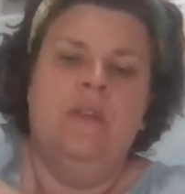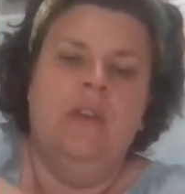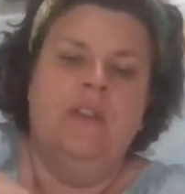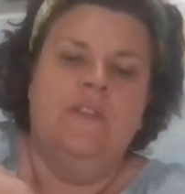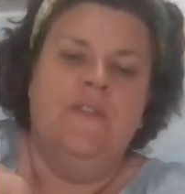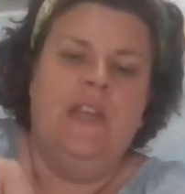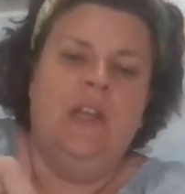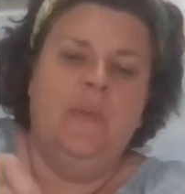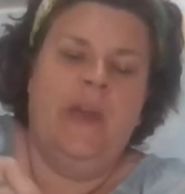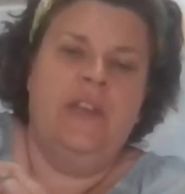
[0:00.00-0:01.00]

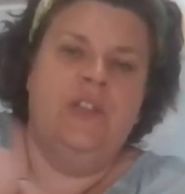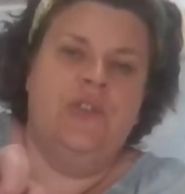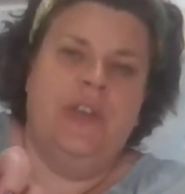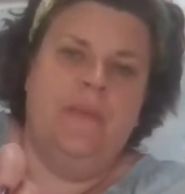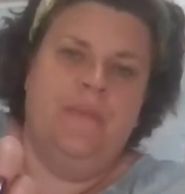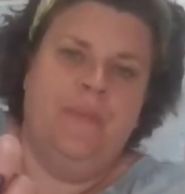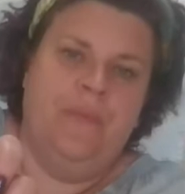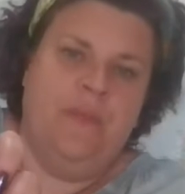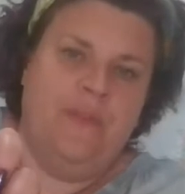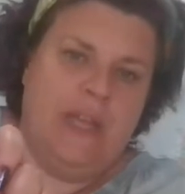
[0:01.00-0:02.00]
phyllo pastry,
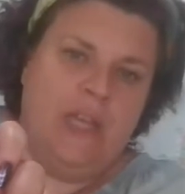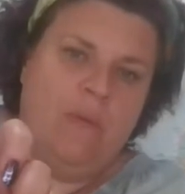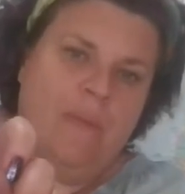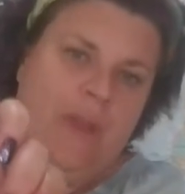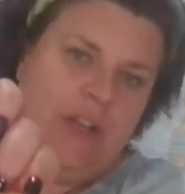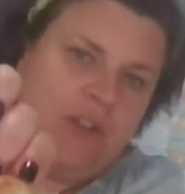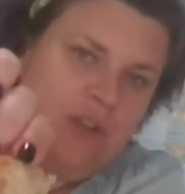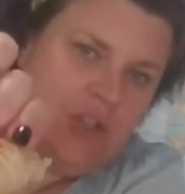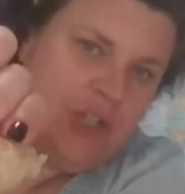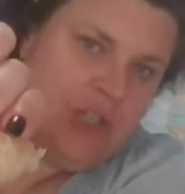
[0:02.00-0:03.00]
the flaky one, and it's
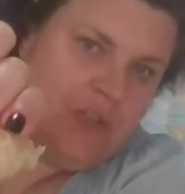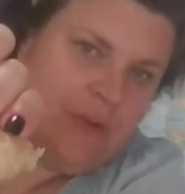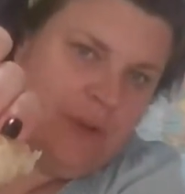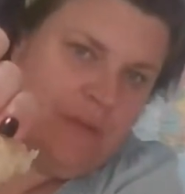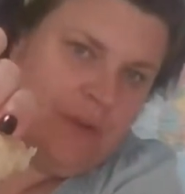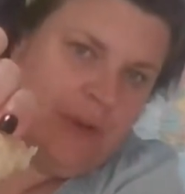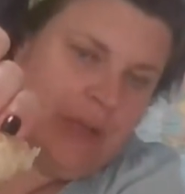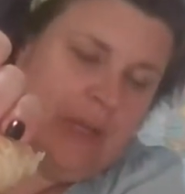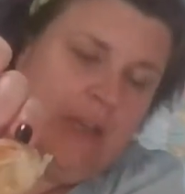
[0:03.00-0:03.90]
got cheese running through it.